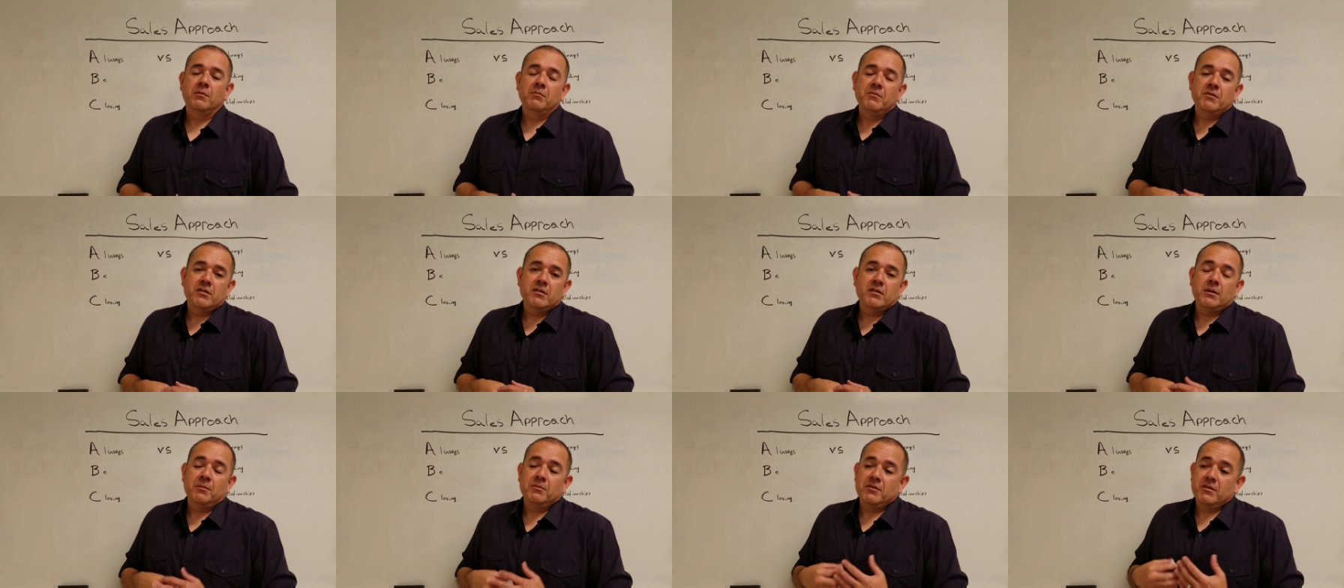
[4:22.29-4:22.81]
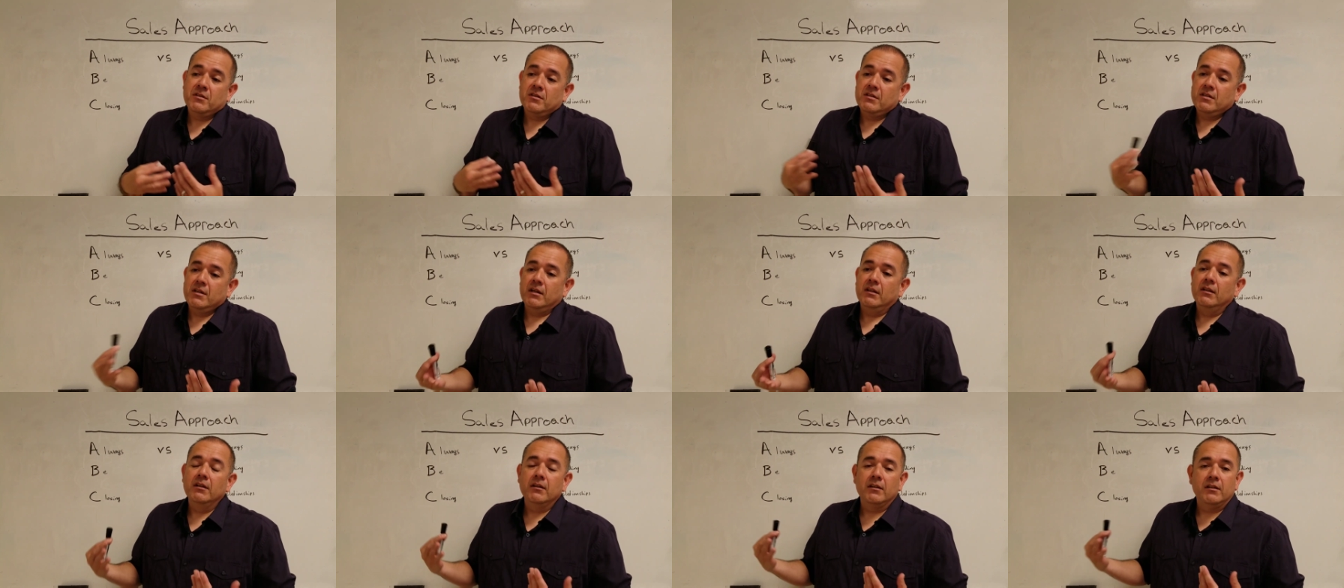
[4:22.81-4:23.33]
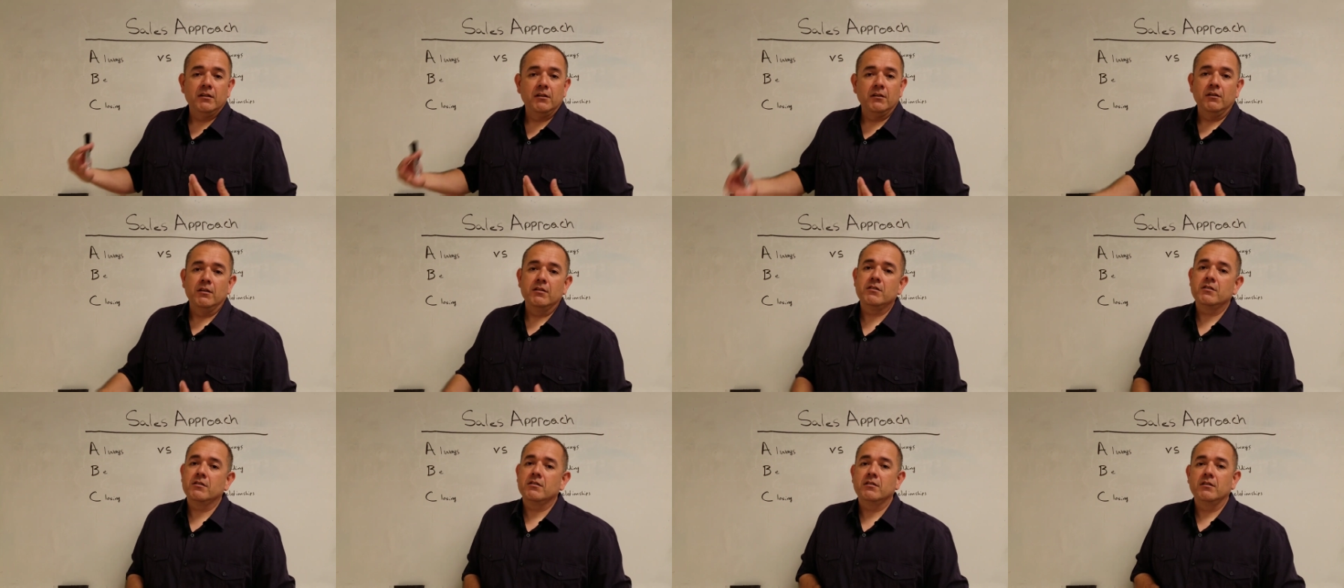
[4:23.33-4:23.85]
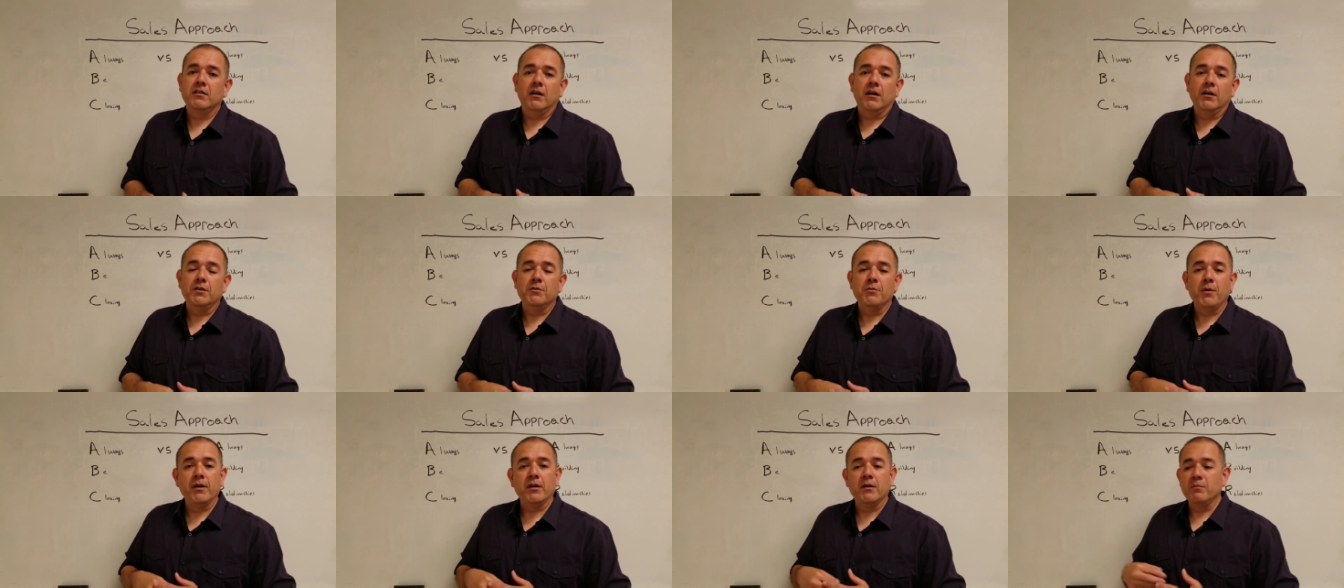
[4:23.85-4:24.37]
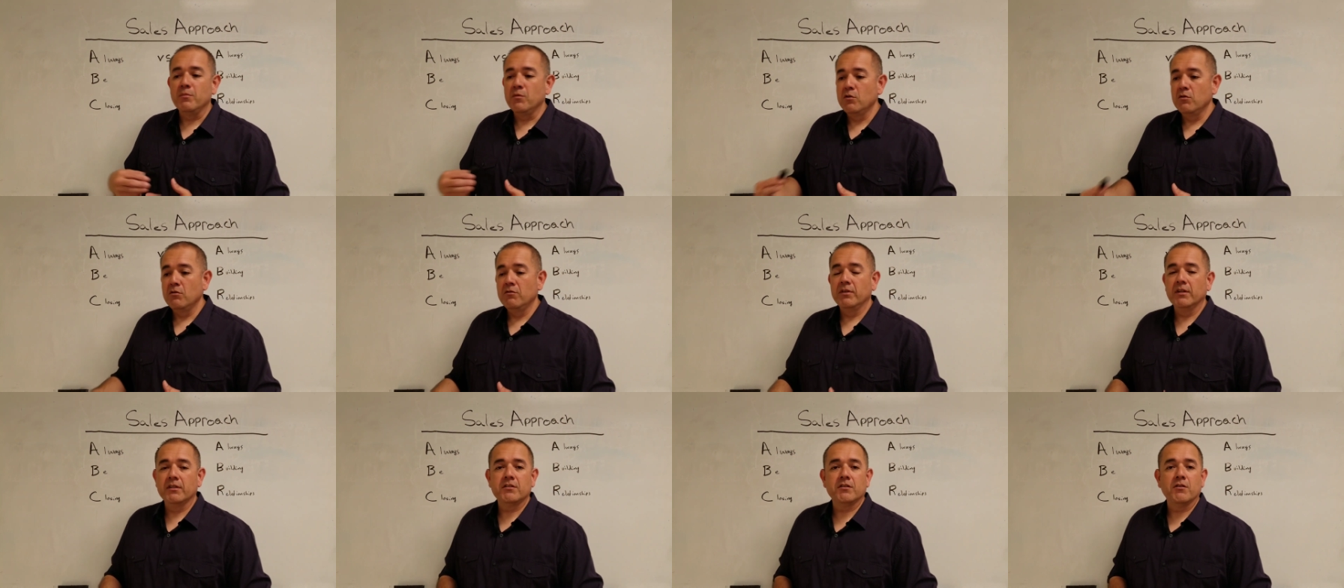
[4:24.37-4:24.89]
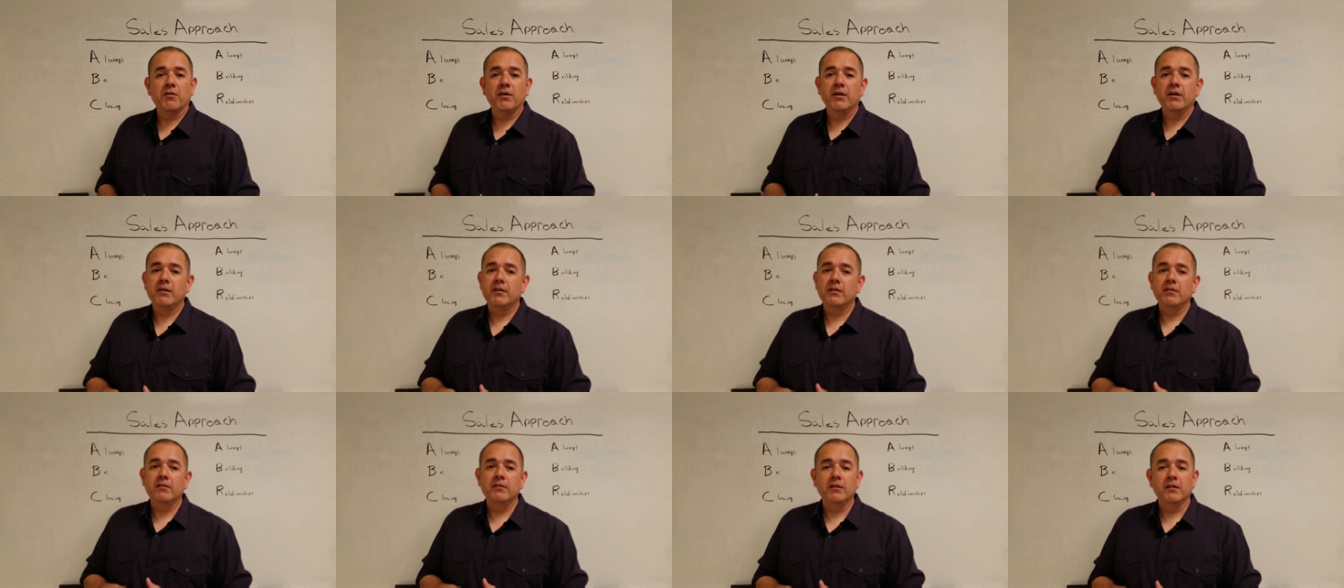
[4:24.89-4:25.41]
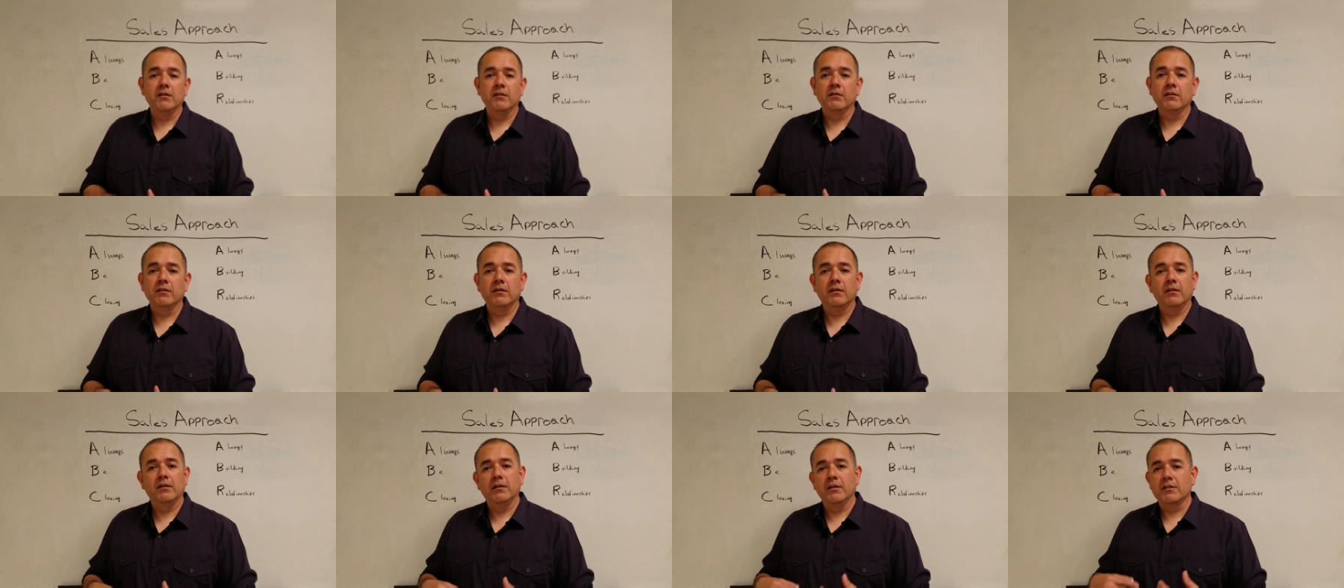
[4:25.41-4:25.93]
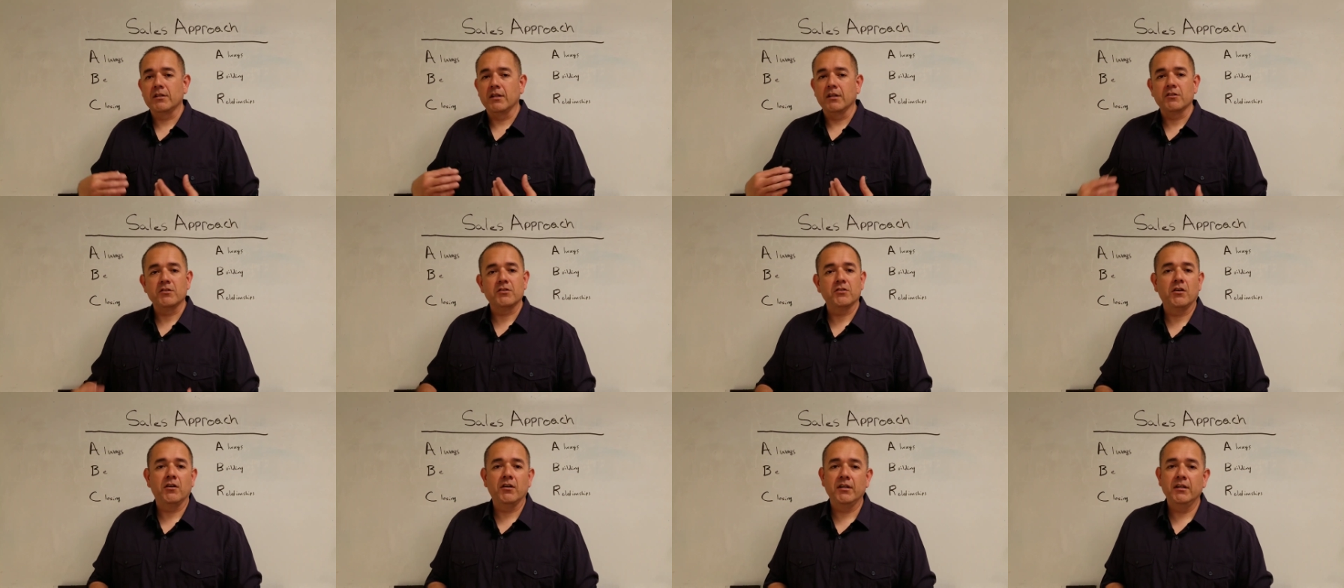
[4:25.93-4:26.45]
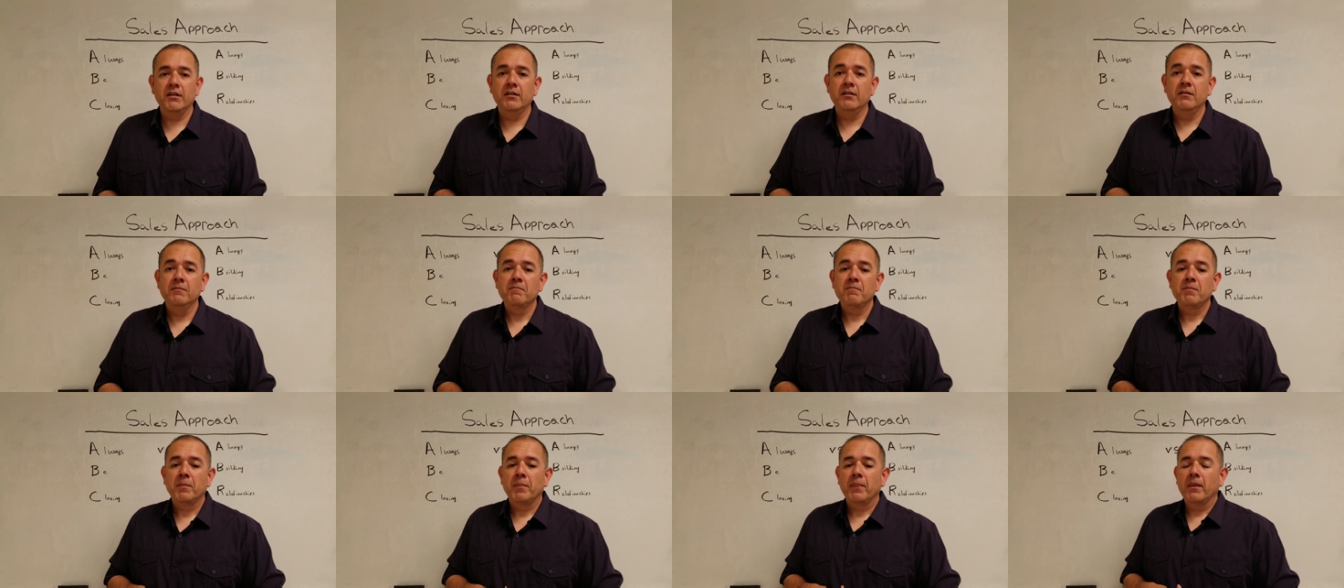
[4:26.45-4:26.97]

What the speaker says: And I'm just say, look, are you ready to move? Let's go ahead and, let's get started.